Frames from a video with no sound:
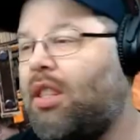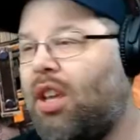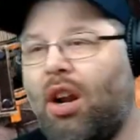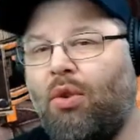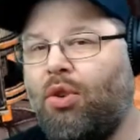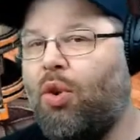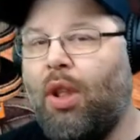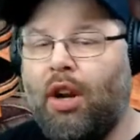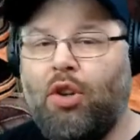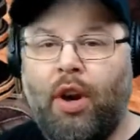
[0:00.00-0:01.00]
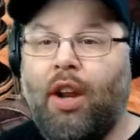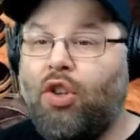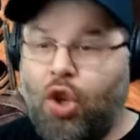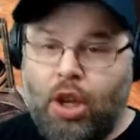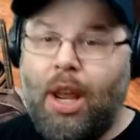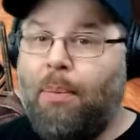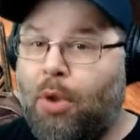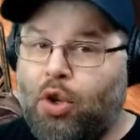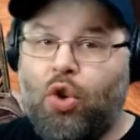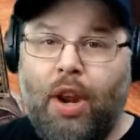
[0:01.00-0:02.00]
you don't do a lot of trains, or you keep the
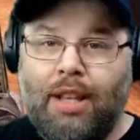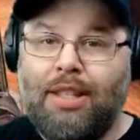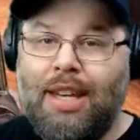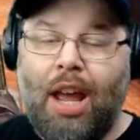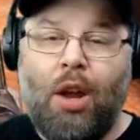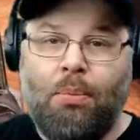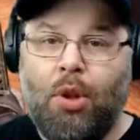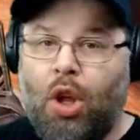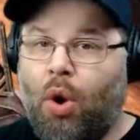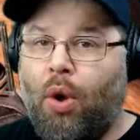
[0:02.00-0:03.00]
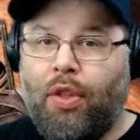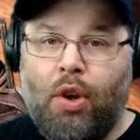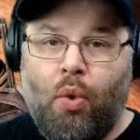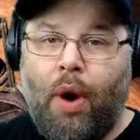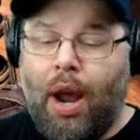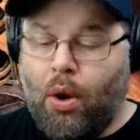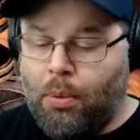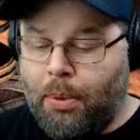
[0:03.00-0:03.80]
trains down below on the ground.